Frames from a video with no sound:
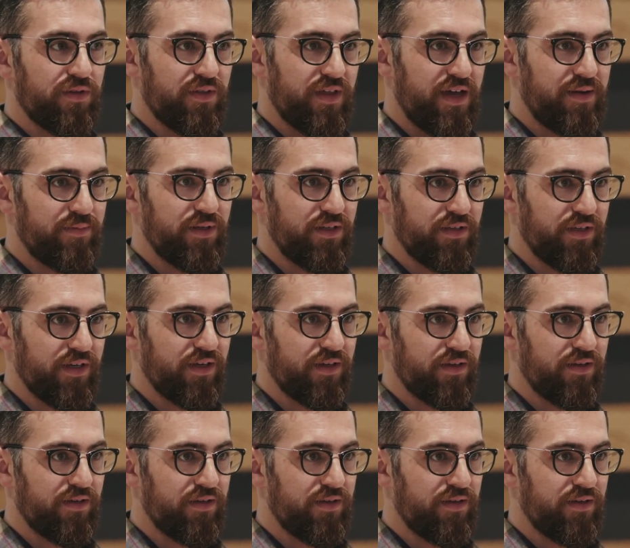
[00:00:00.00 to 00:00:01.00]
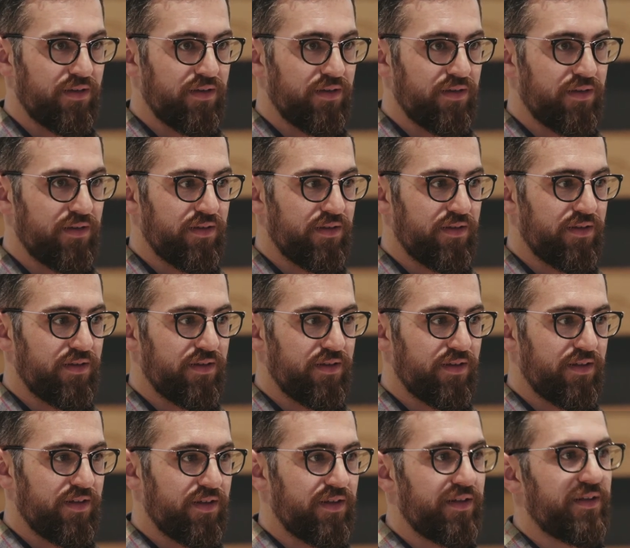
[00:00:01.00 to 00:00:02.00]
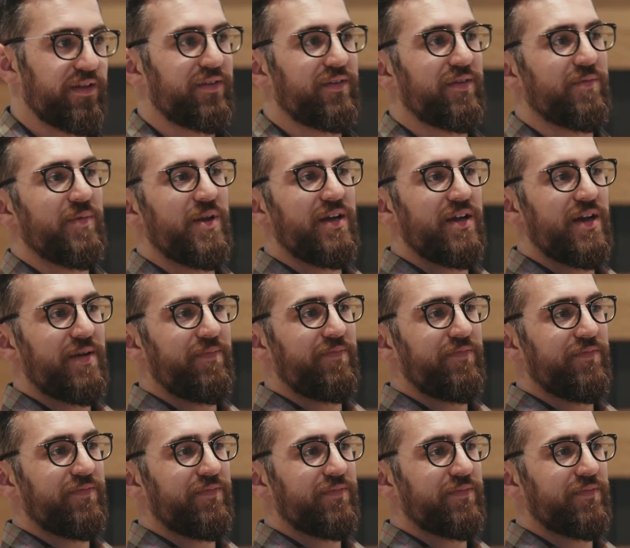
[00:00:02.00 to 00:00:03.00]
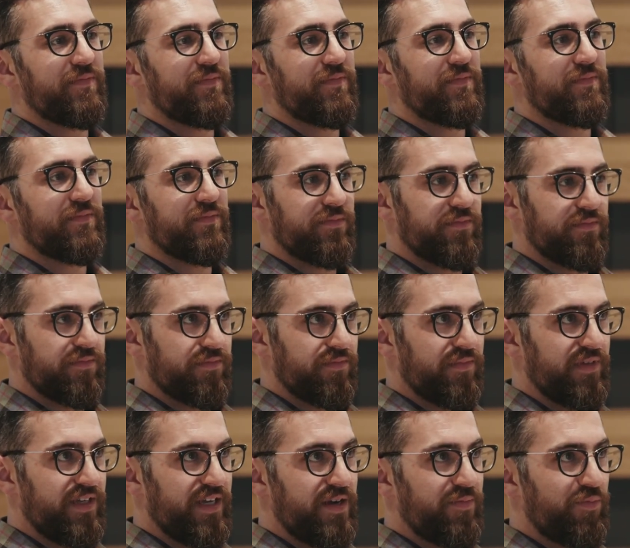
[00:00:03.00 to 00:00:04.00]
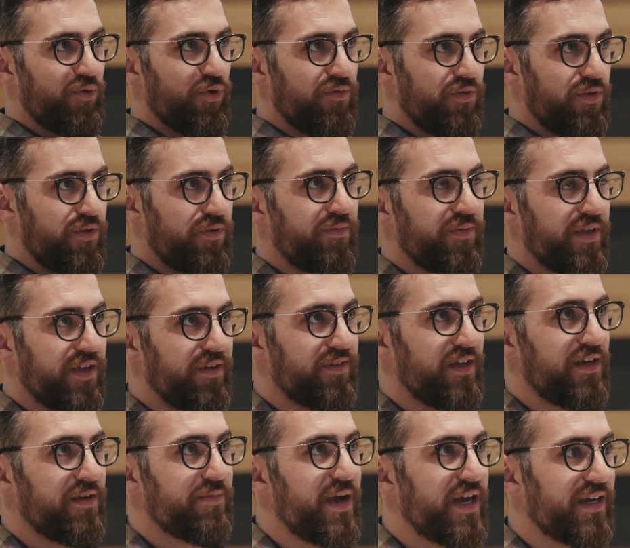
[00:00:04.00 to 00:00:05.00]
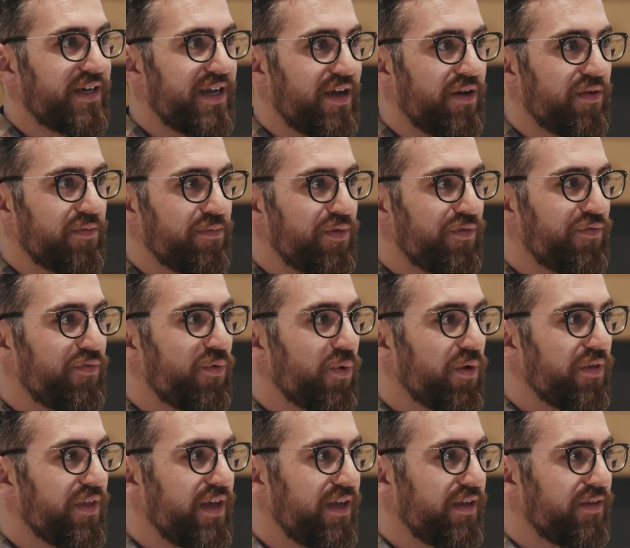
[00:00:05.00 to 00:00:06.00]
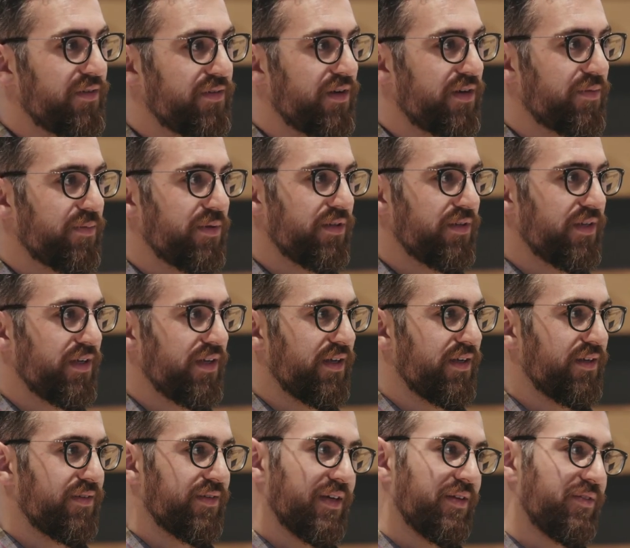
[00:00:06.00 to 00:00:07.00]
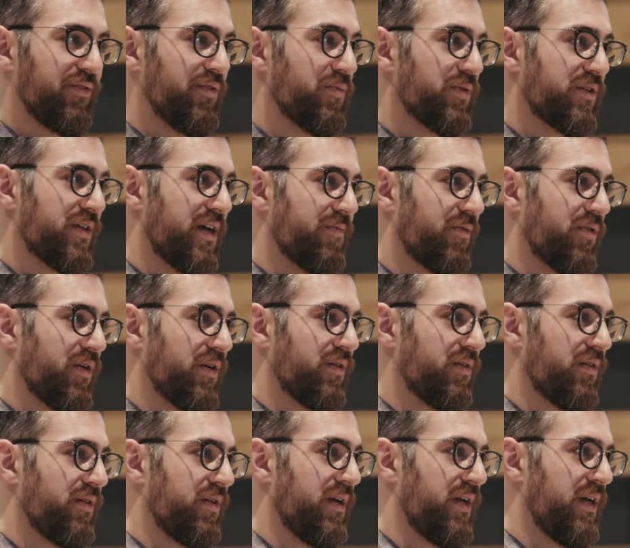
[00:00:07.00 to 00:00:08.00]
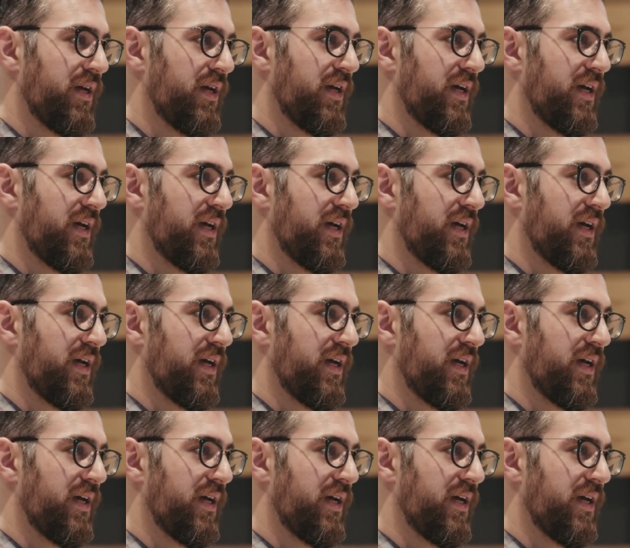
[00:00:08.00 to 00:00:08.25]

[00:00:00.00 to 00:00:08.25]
that building, submit it up, get approval, and send it back down before they can start building. It's like super time critical.